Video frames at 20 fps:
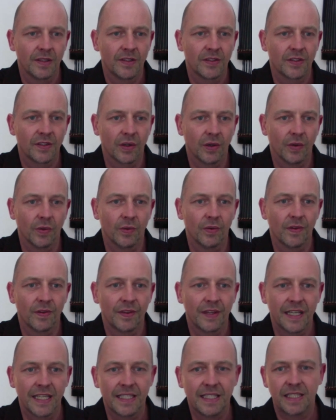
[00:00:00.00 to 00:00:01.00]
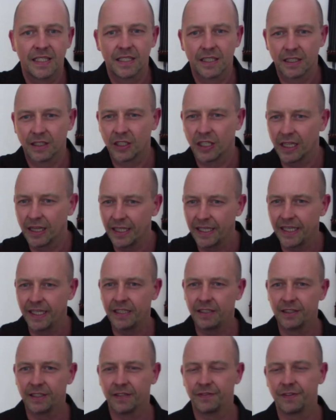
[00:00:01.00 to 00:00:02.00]
So this is a
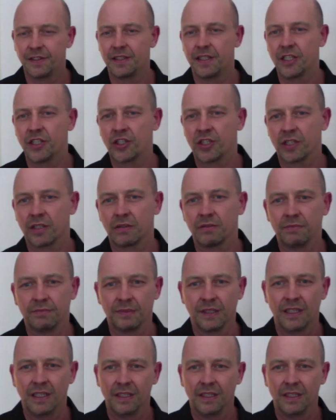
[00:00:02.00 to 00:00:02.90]
clear definition.